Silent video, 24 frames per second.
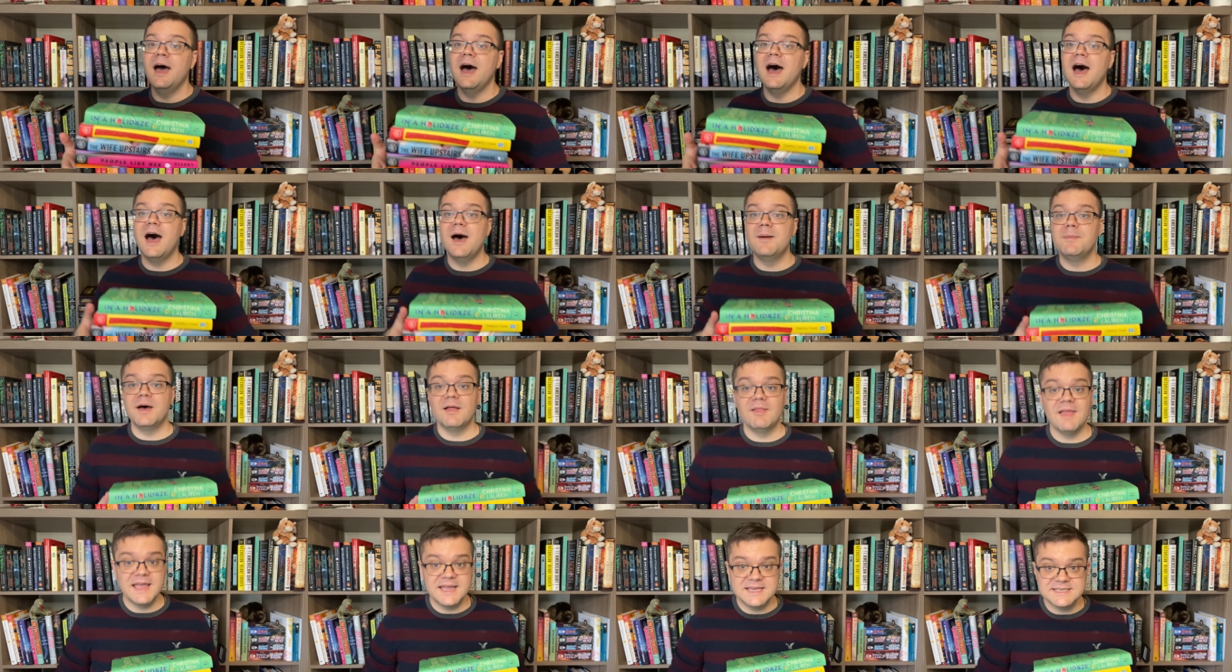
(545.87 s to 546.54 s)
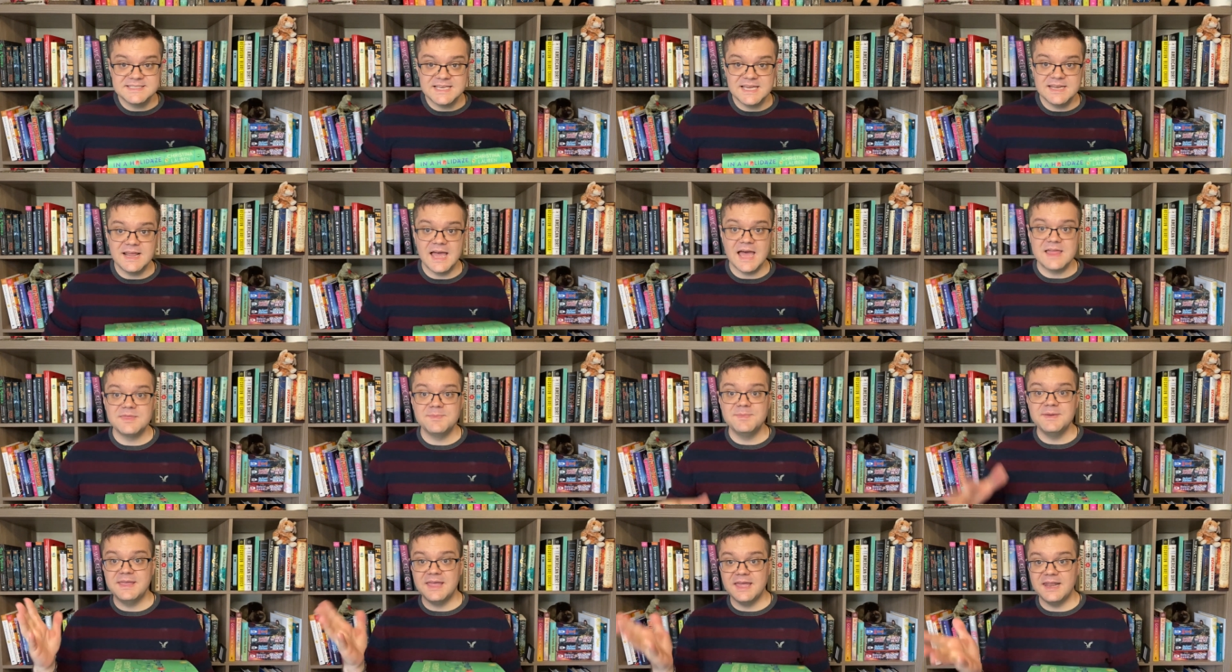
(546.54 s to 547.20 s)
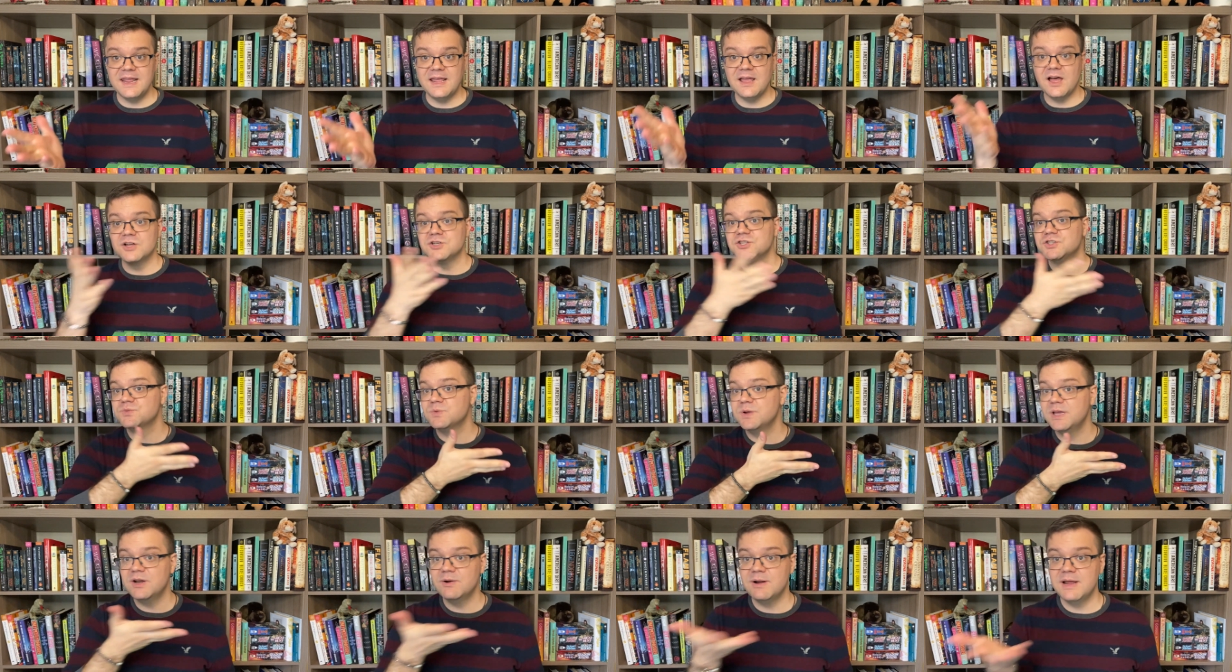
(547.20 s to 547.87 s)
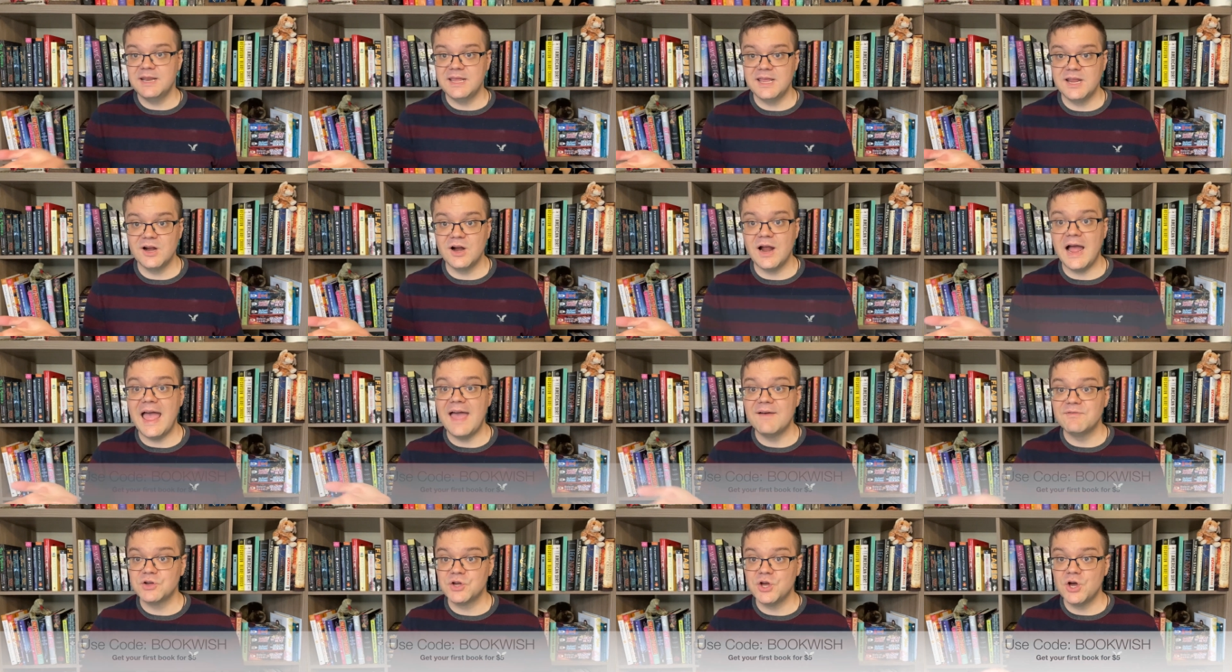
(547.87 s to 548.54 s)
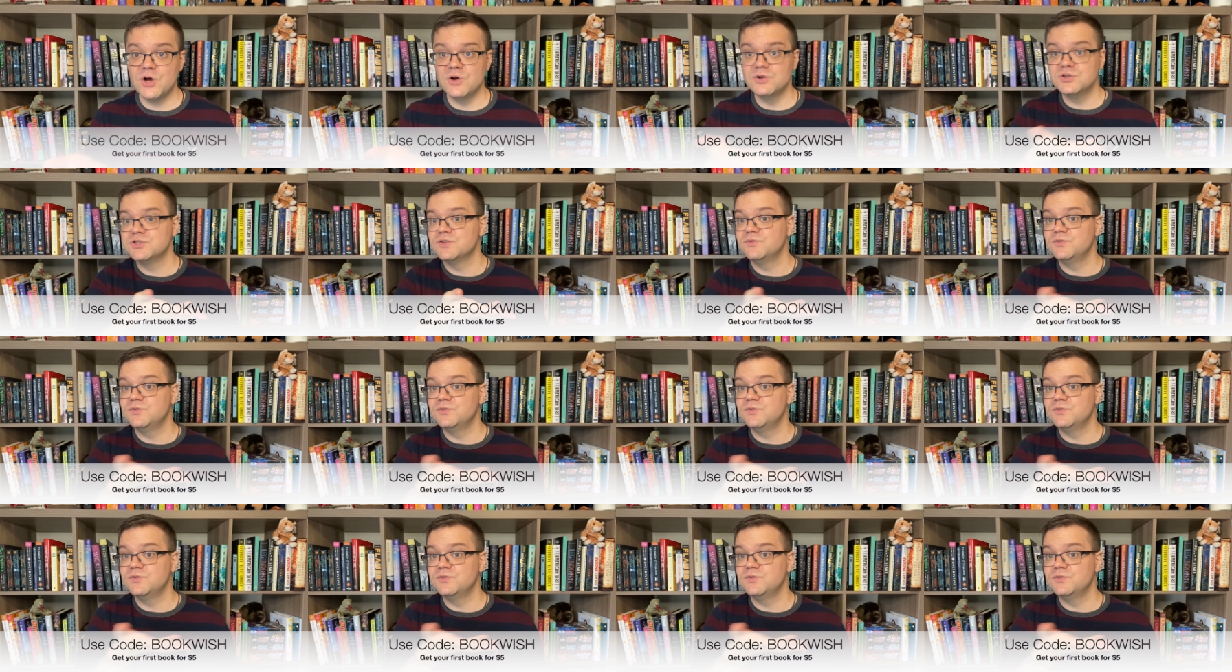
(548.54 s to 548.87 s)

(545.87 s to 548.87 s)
Like I said at the beginning, I'll just reiterate here, I have a code.